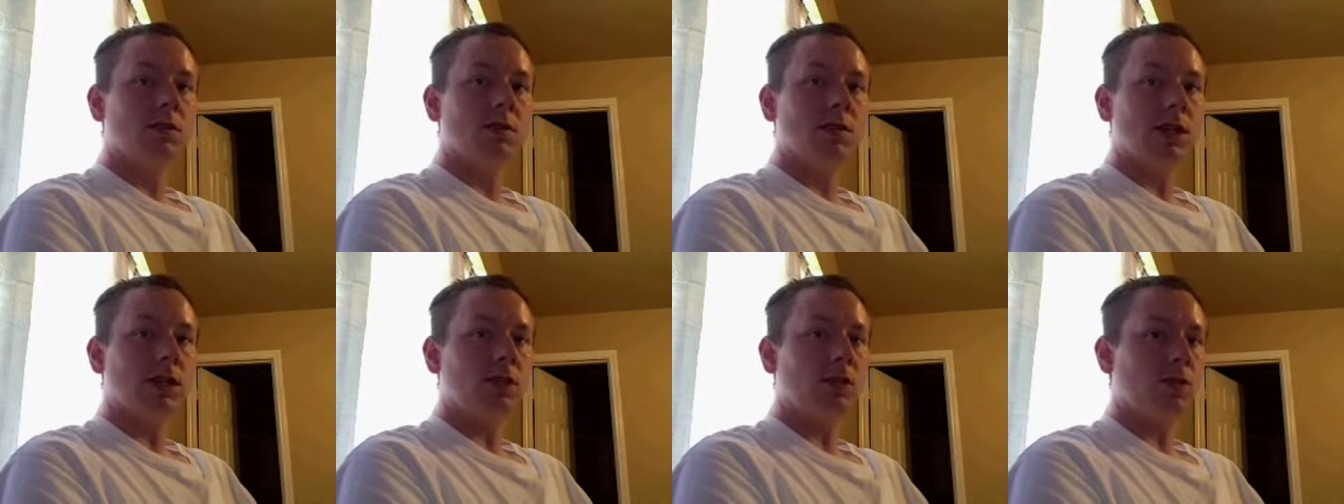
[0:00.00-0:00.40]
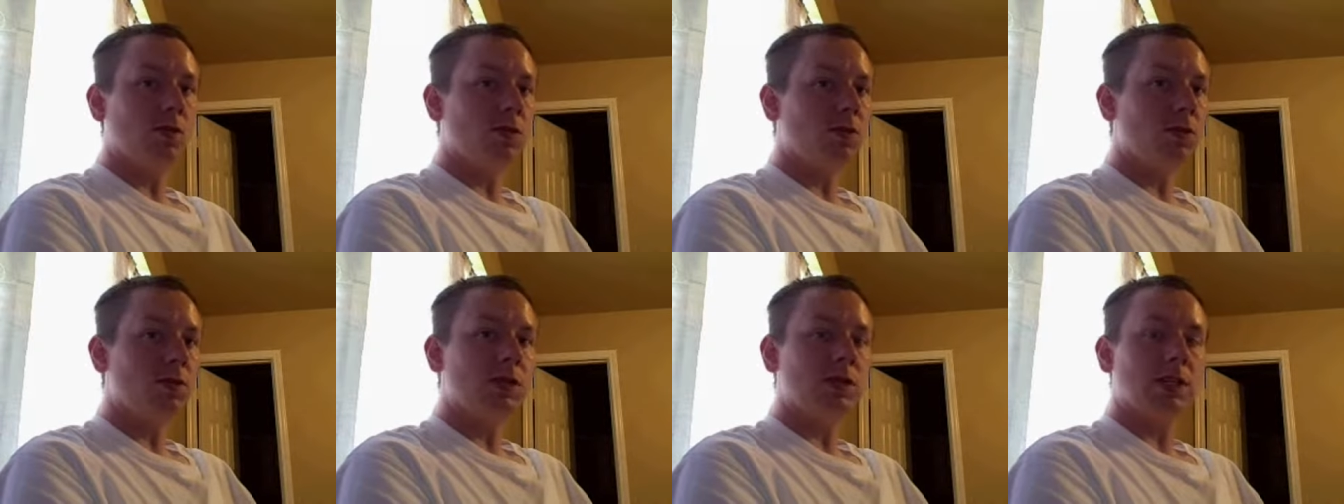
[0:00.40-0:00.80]
they
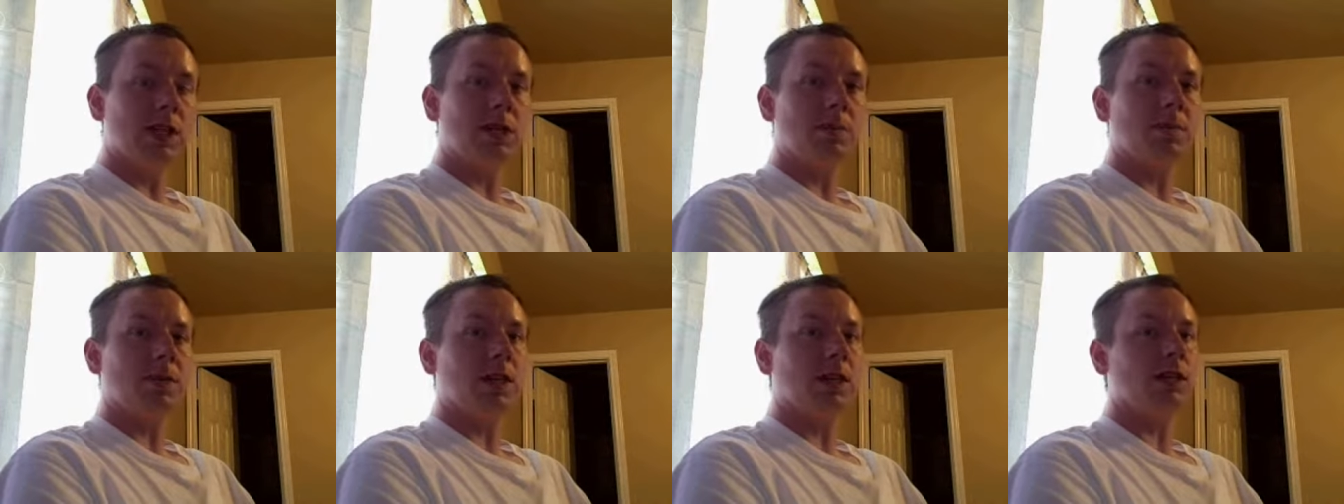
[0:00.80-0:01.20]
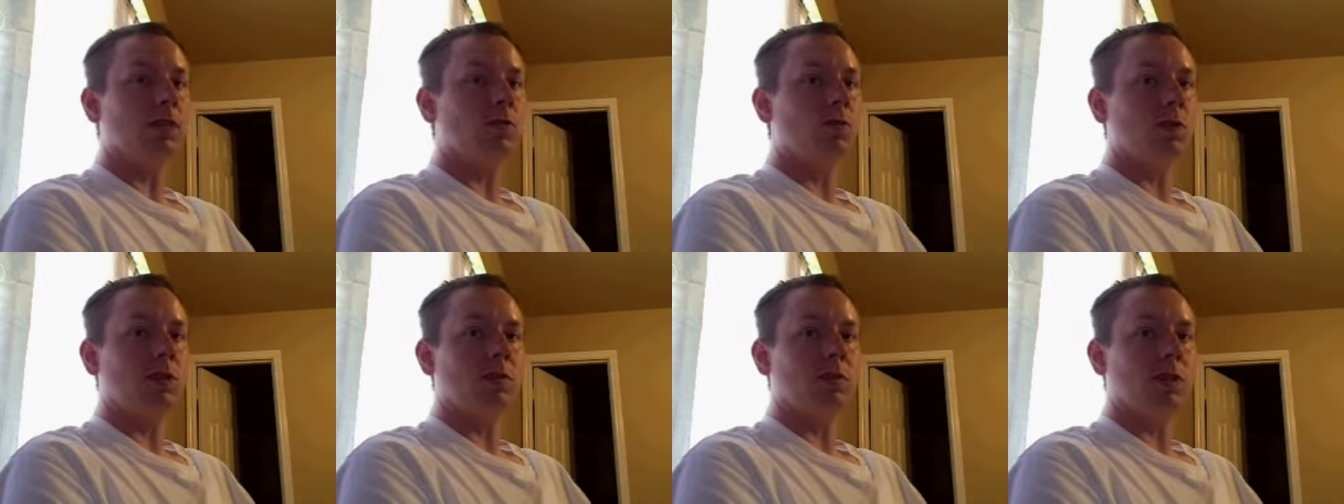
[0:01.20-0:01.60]
do the same thing they
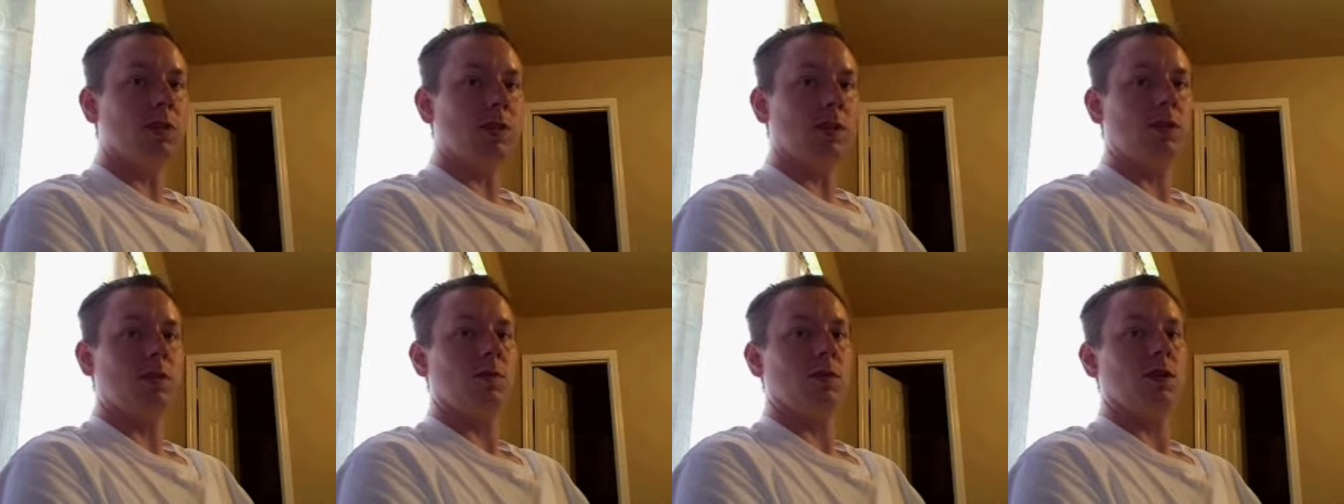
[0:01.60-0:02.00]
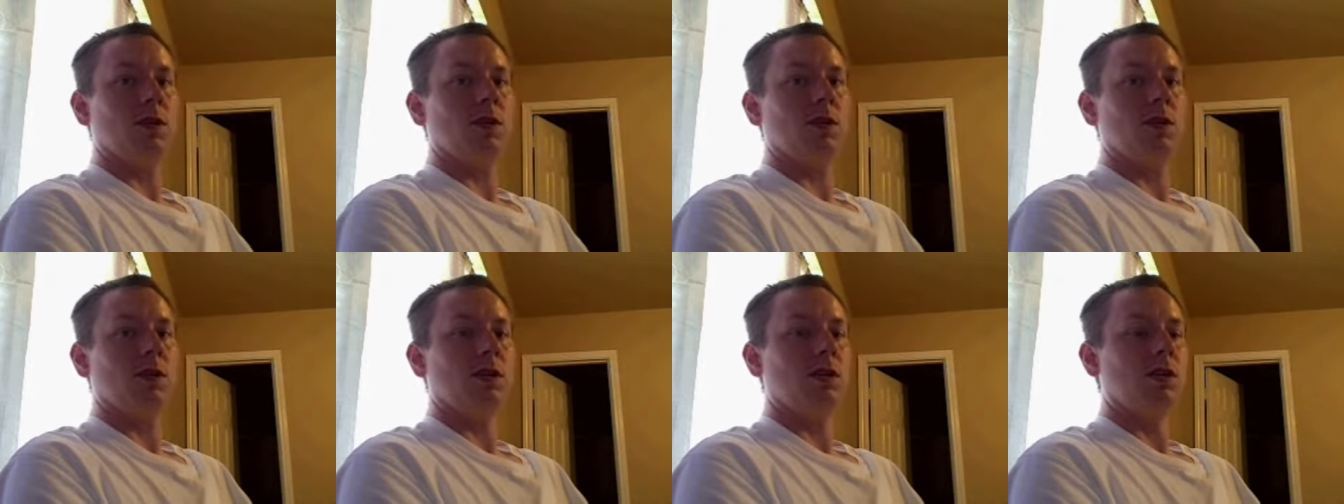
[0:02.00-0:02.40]
would have done anyway.
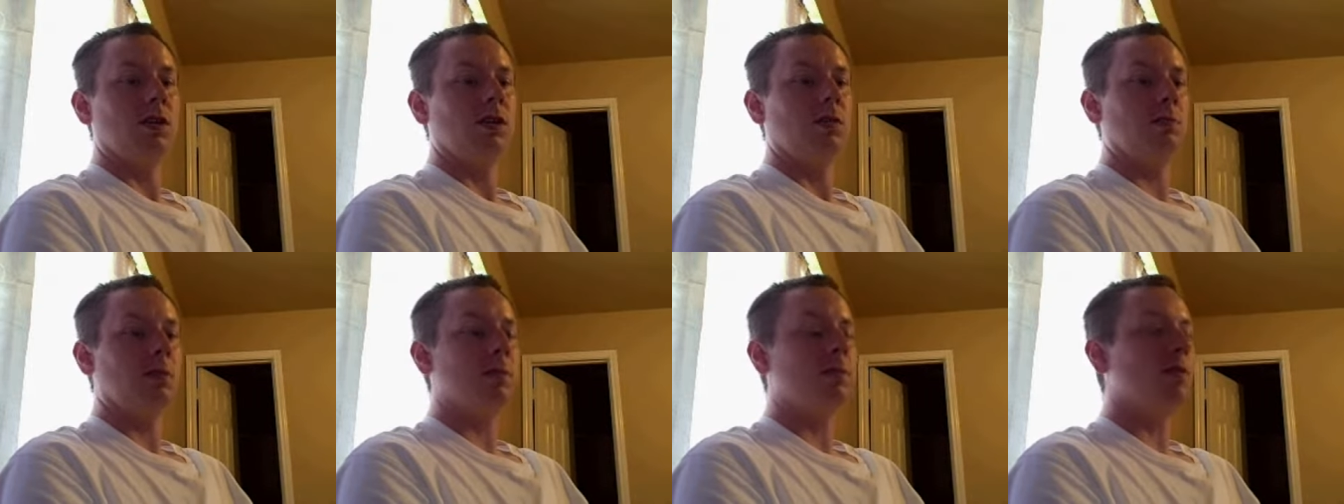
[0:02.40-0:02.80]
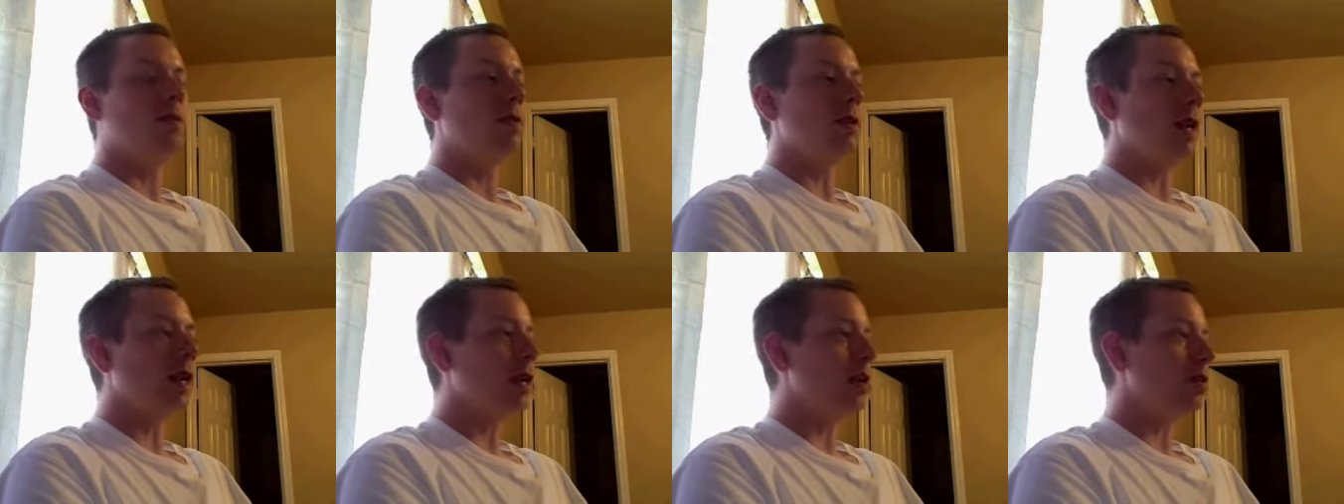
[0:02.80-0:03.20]
People are
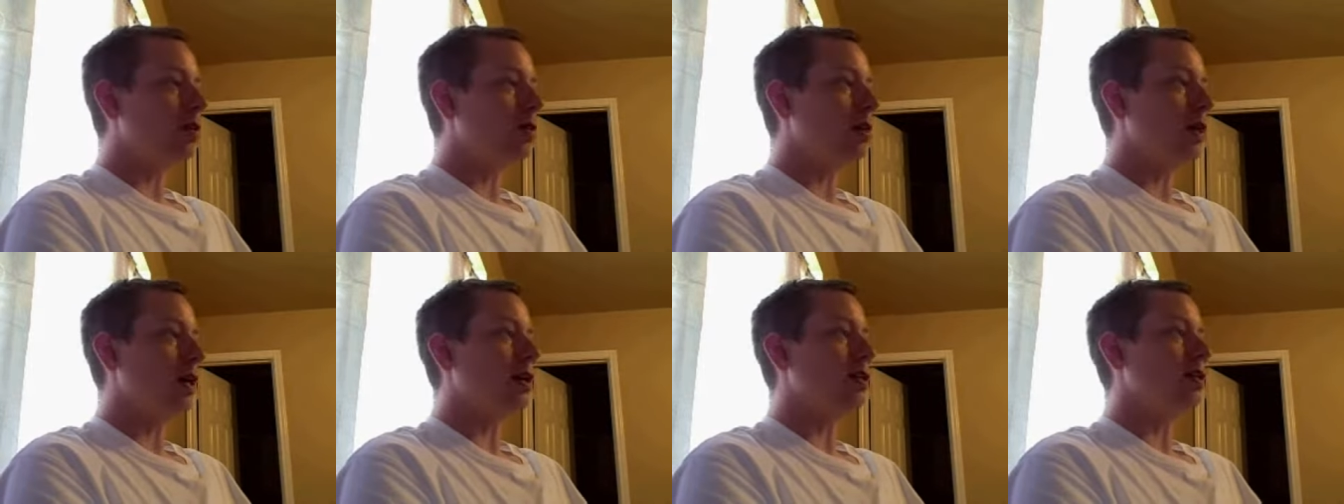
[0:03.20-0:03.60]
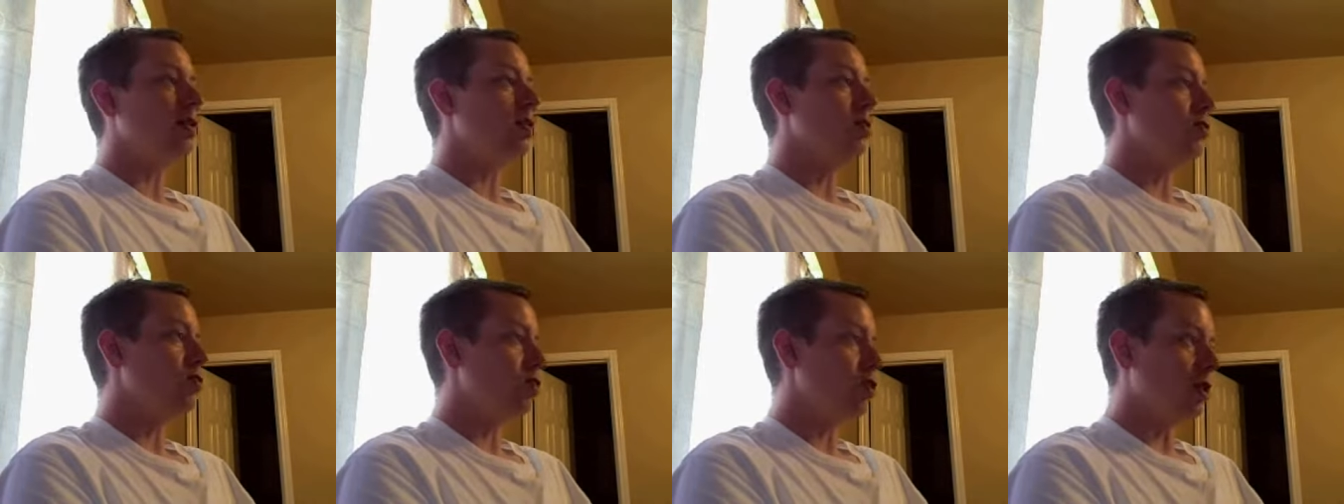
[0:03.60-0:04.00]
not going out
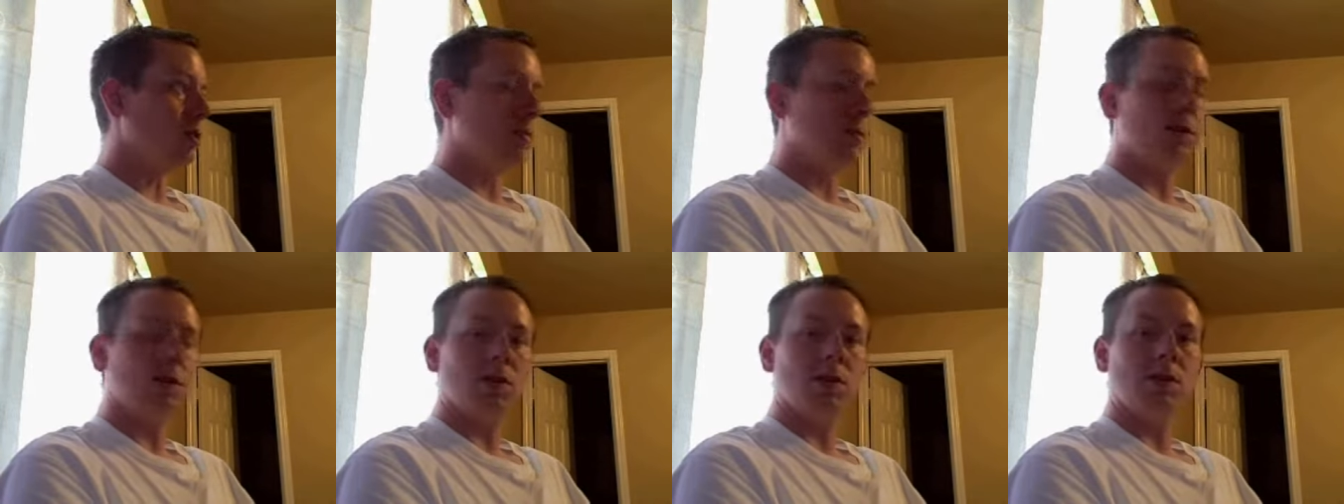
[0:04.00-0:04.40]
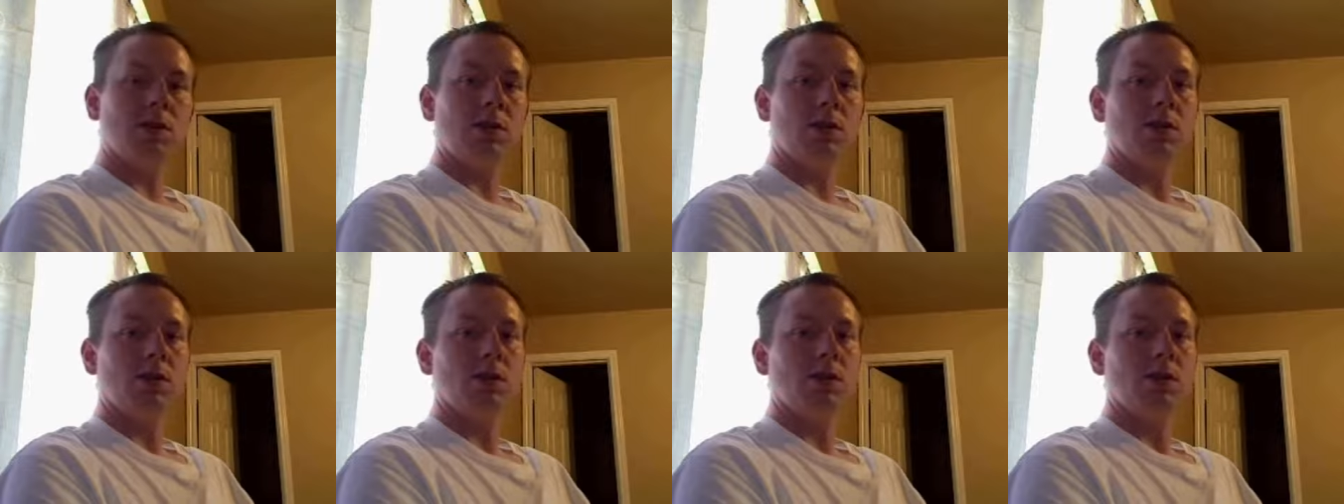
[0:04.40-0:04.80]
jumping on